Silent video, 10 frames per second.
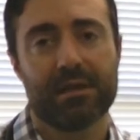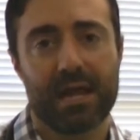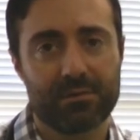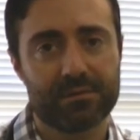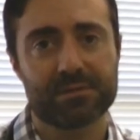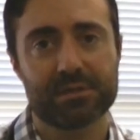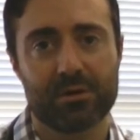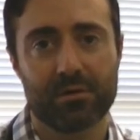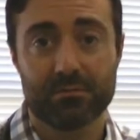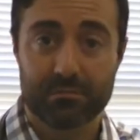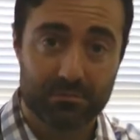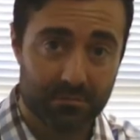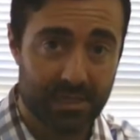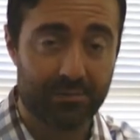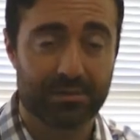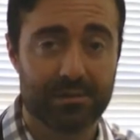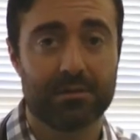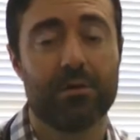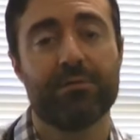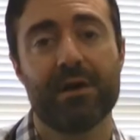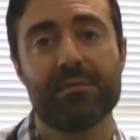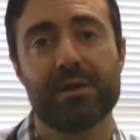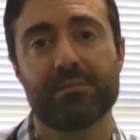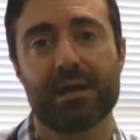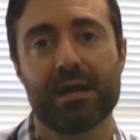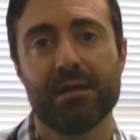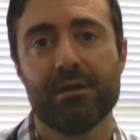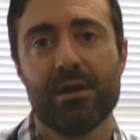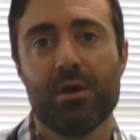and with SIBO, namely the low FODMAP diet,